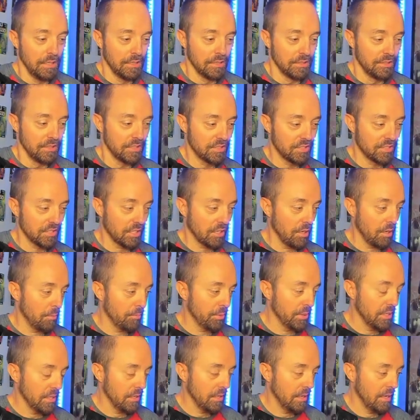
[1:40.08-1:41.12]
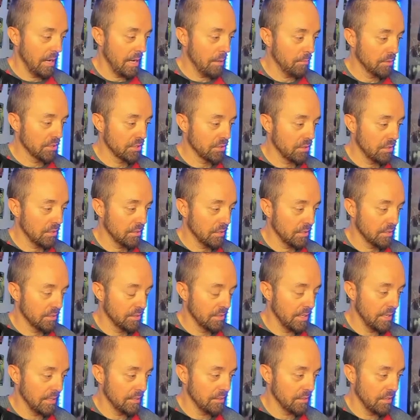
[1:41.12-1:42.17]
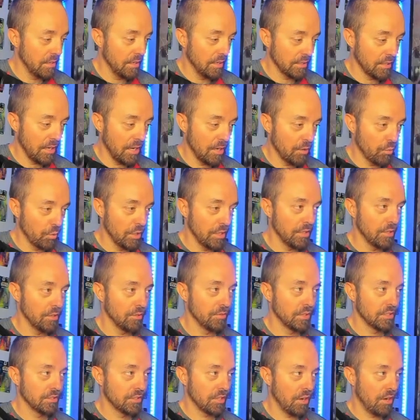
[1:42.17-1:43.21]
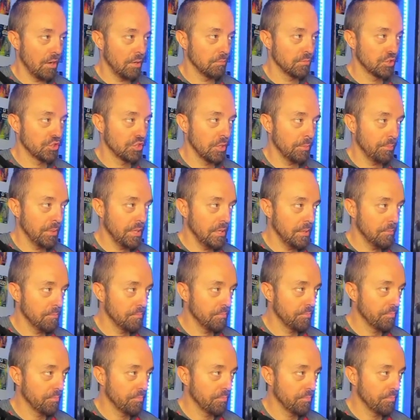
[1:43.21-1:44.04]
This is a company, Amazon, that got rid of Tom Shippey,